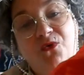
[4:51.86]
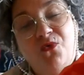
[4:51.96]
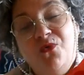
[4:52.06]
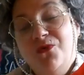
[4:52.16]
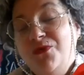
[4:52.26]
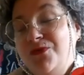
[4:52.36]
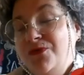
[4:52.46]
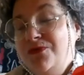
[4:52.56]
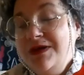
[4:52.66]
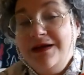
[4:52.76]

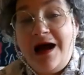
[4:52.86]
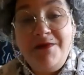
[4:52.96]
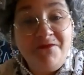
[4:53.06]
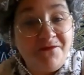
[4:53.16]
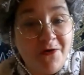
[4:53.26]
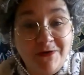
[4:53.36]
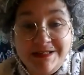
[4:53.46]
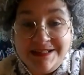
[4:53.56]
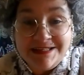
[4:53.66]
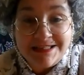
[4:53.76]
Ooh, I'm
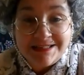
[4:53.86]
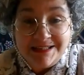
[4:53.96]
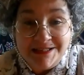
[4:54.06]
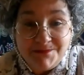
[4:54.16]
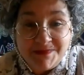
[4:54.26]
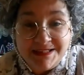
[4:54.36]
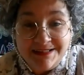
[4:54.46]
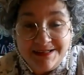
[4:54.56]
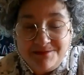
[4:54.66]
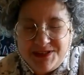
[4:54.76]
falling asleep,
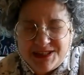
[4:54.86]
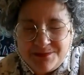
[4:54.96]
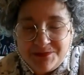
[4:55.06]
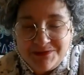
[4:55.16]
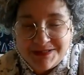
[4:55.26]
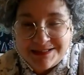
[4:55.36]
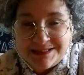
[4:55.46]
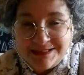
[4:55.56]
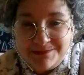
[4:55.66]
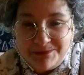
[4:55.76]
dear. I'm just about
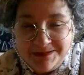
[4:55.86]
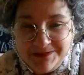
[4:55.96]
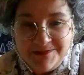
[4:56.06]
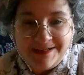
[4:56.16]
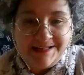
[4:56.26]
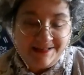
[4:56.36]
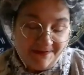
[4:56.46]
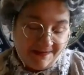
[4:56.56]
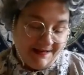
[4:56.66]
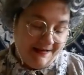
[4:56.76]
sleeping already
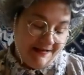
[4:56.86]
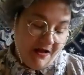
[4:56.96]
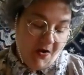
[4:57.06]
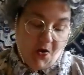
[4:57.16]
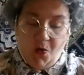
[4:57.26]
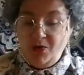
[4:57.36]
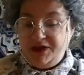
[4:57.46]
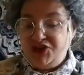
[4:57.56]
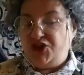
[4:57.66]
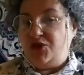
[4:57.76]
with that. Oh,
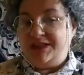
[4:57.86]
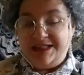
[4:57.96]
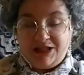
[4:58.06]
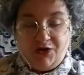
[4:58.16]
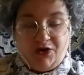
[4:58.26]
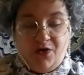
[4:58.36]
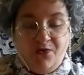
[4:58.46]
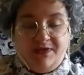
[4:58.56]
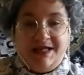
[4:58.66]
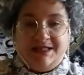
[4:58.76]
there's goodies. Look at
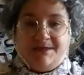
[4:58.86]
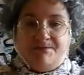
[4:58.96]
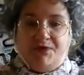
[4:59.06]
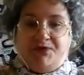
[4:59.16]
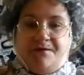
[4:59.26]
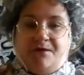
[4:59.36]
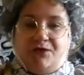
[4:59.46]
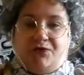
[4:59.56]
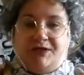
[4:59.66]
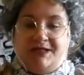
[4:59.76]
all this beautiful
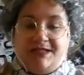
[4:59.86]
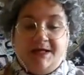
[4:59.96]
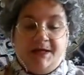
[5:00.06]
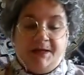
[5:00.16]
goodies.